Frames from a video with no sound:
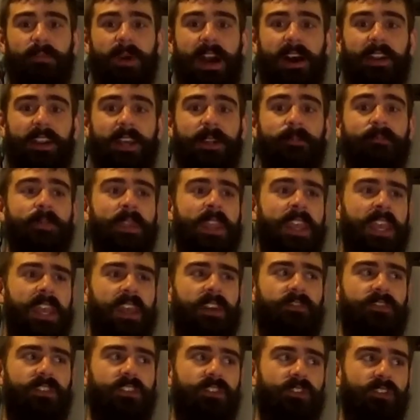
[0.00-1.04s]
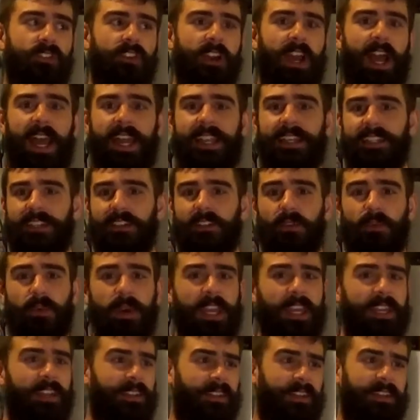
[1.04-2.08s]
about it, if your ideal
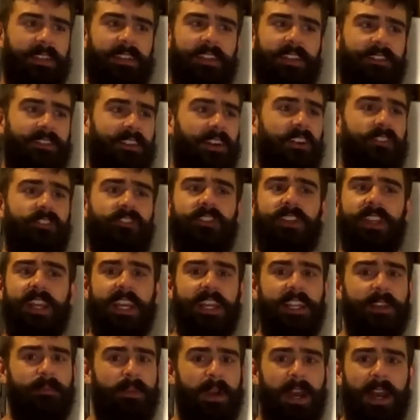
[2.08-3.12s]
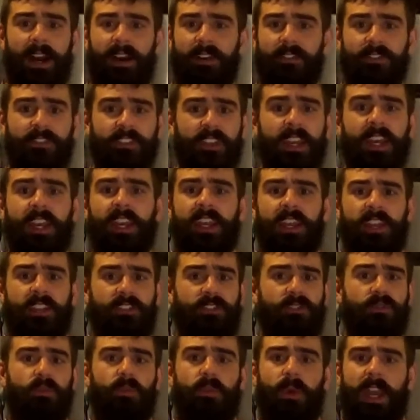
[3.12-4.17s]
weight is 180 pounds
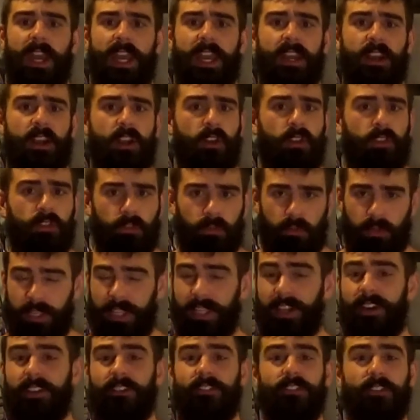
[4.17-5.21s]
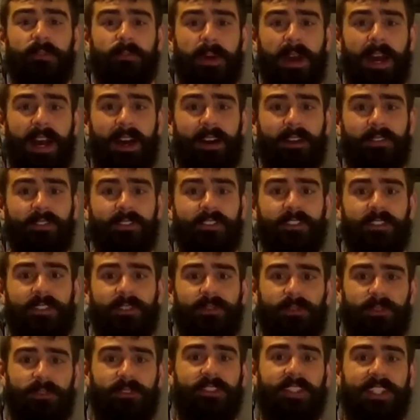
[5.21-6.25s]
and you weigh 300
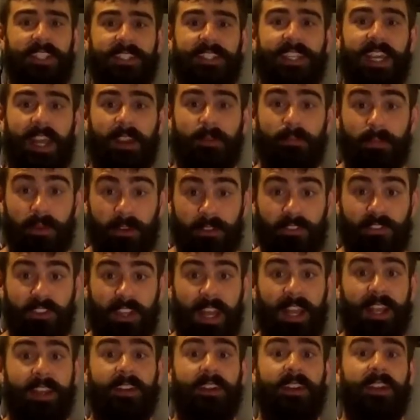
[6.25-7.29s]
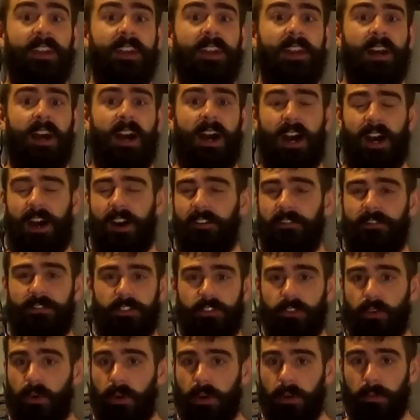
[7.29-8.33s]
pounds, losing 10% of
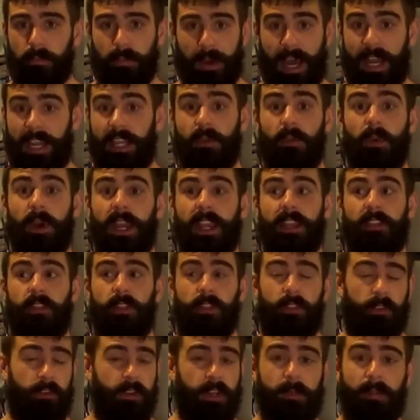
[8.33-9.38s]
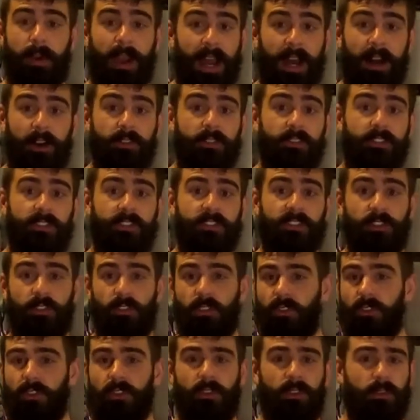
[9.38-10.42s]
your body weight, 30 pounds,
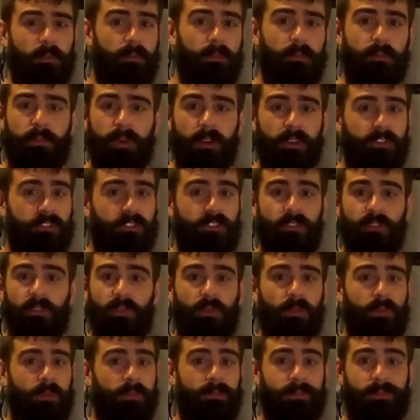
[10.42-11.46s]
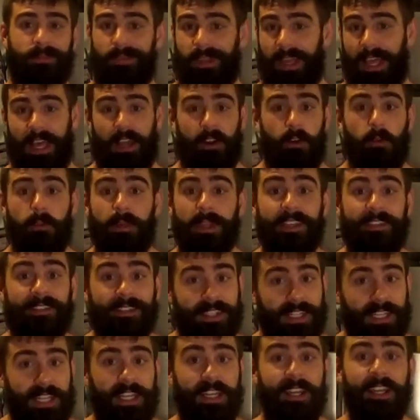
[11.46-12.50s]
still puts you at
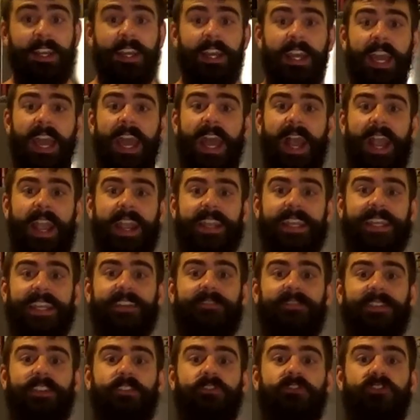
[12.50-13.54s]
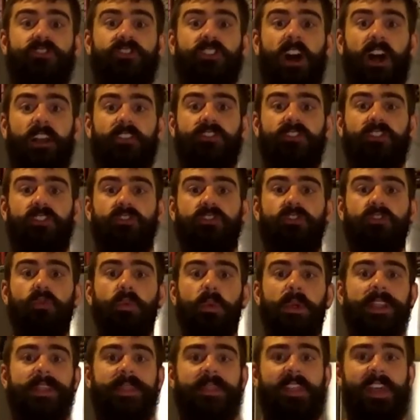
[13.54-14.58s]
obesity. And even just
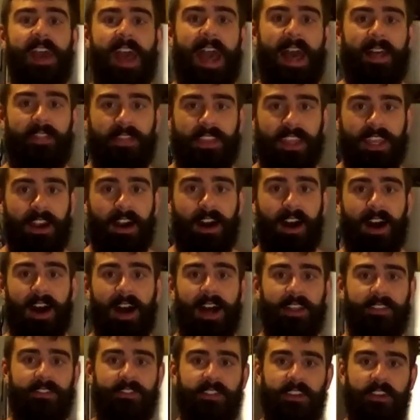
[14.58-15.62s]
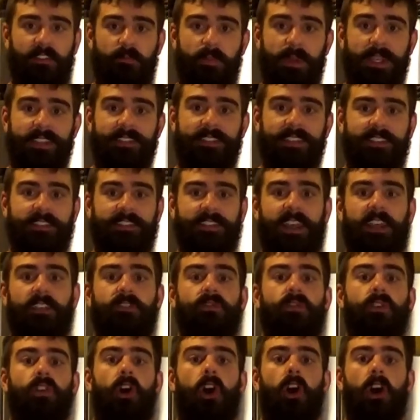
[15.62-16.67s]
doing that, the odds of being
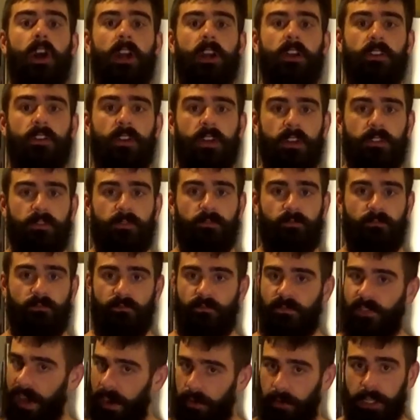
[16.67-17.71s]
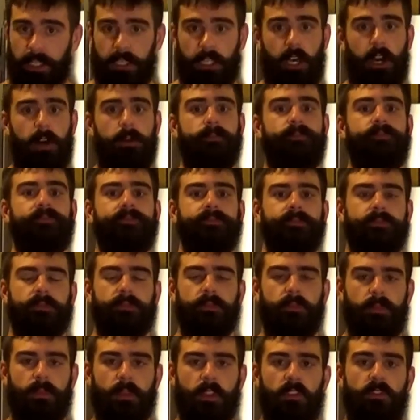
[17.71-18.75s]
successful are very low.
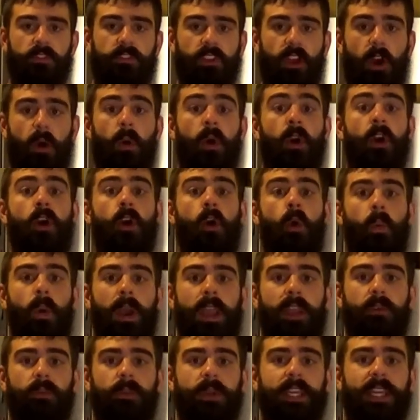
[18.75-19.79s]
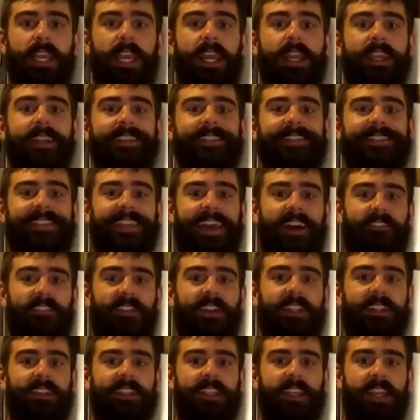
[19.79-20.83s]
So weight regain is
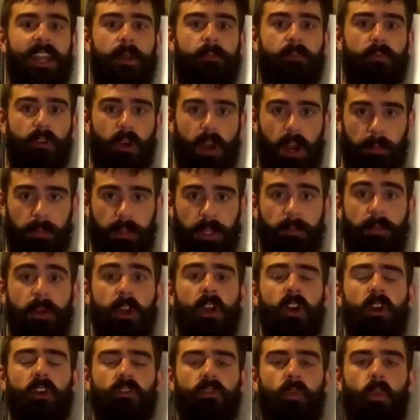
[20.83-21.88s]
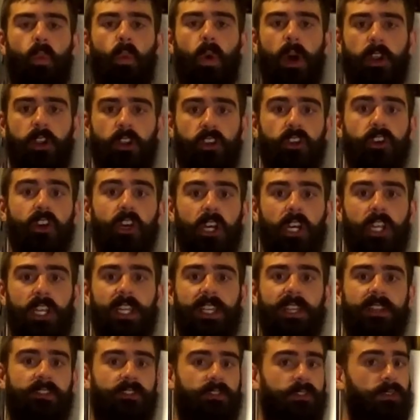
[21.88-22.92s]
definitely a problem. So what good
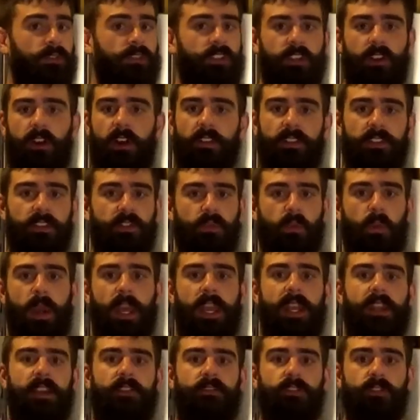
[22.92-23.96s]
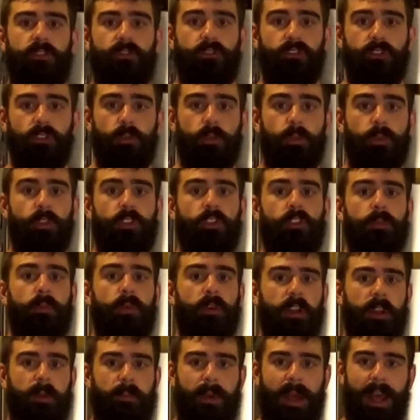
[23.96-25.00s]
is losing all this weight if you're doomed to
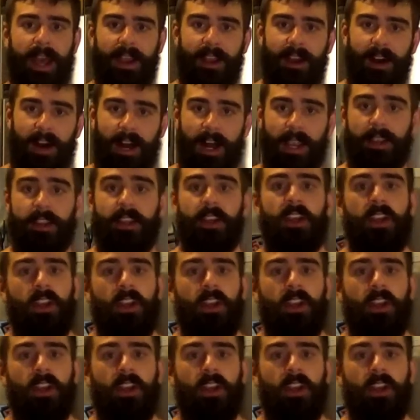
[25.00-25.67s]
put it back on?